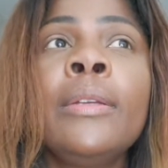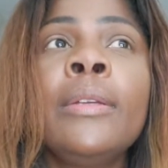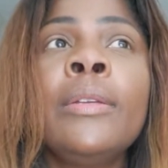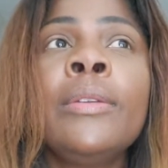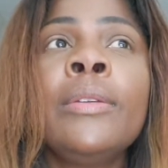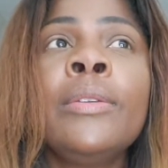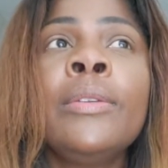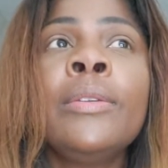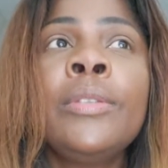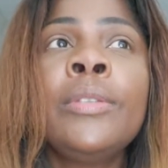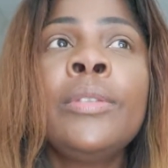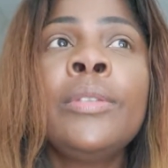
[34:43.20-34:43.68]

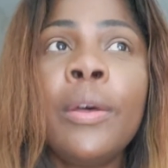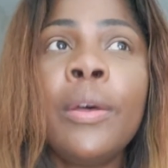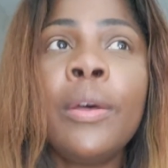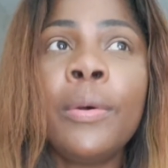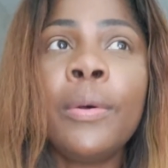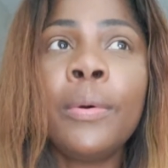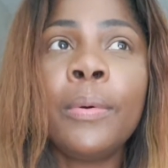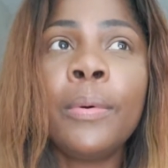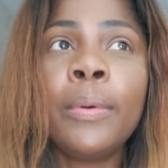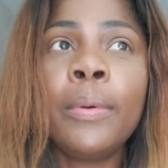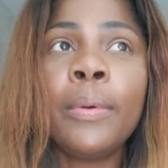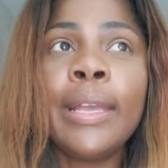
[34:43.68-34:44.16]

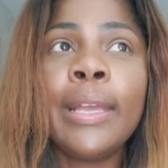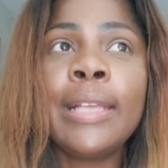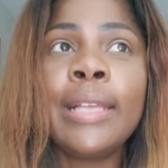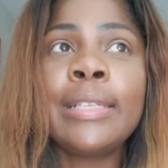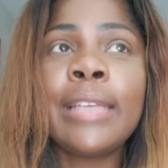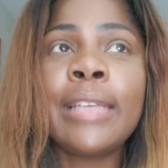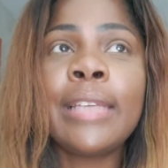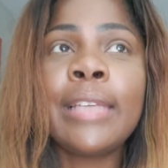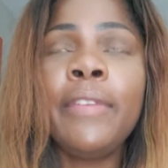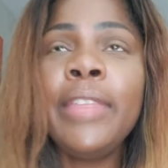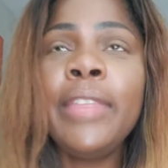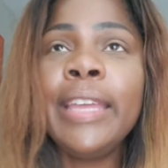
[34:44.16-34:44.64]
so
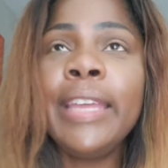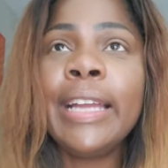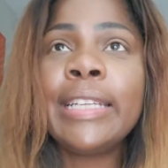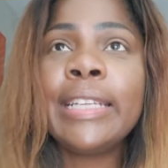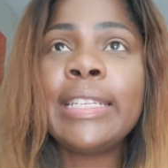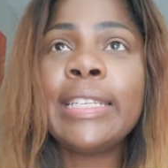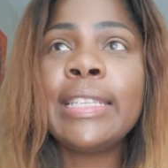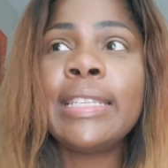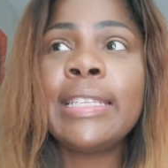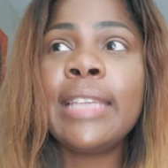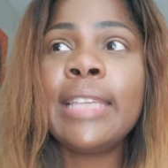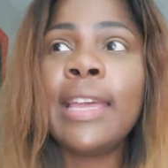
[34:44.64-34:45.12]
it's everything I
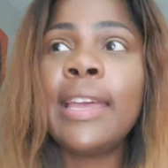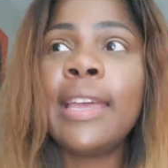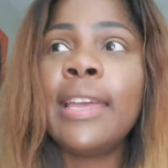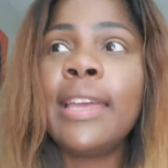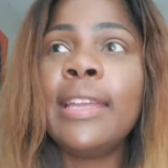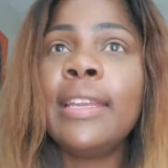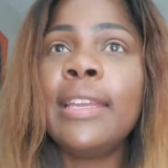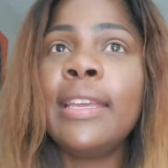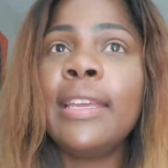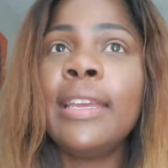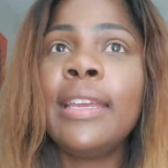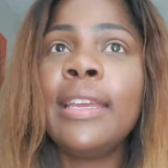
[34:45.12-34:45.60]
just
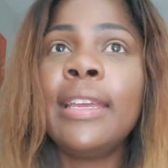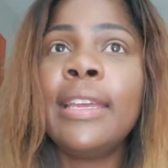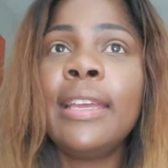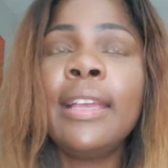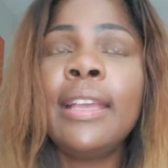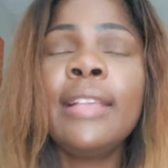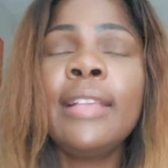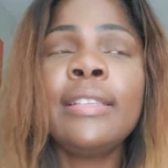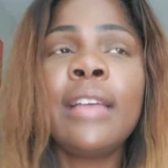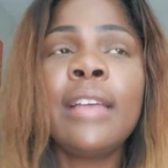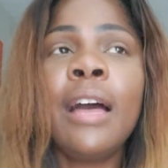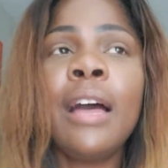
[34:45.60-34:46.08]
said.
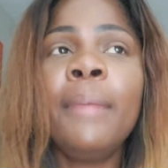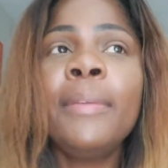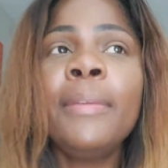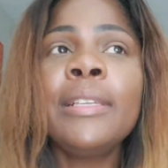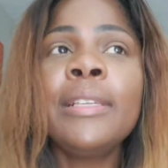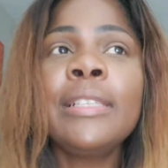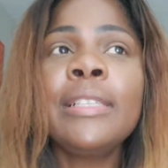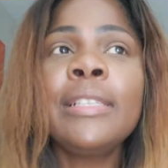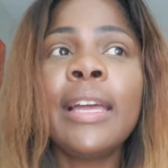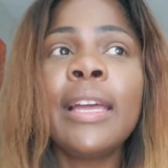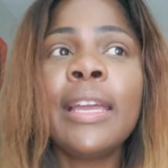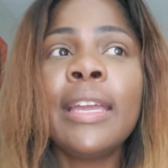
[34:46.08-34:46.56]
It's
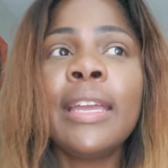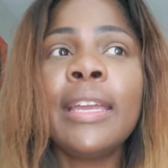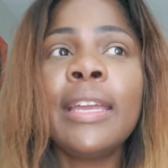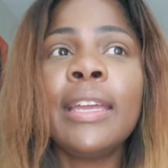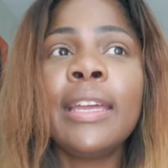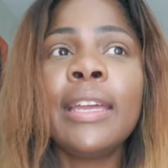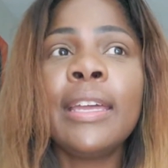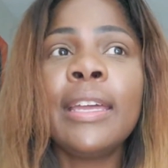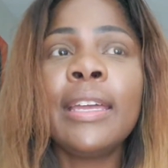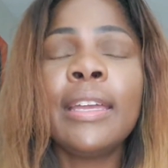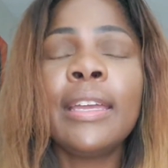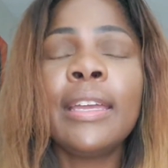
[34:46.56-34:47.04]
almost like